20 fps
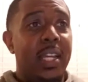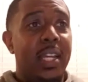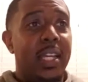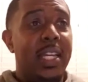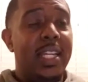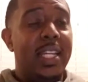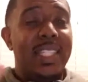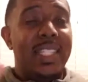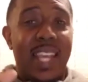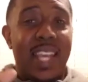
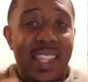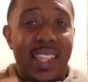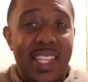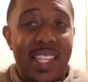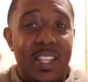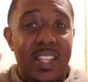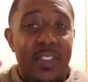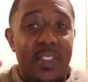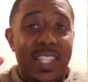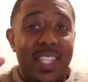He's saying
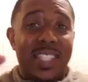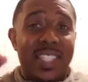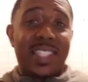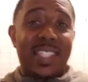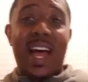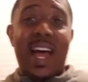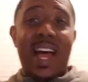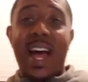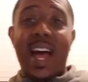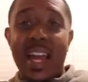these are the
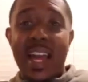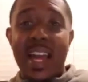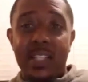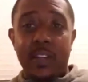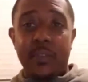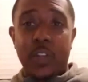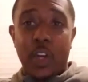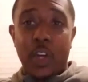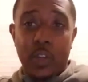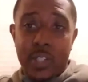signs
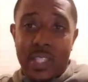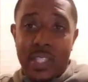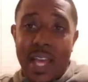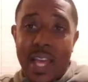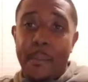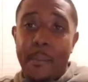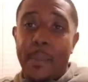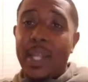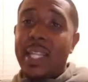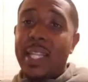of those
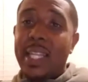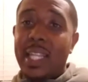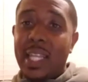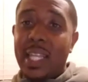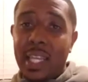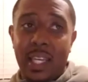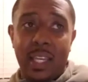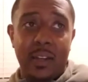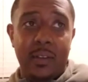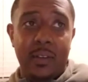that
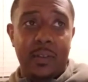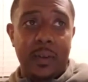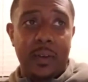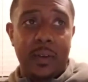believe.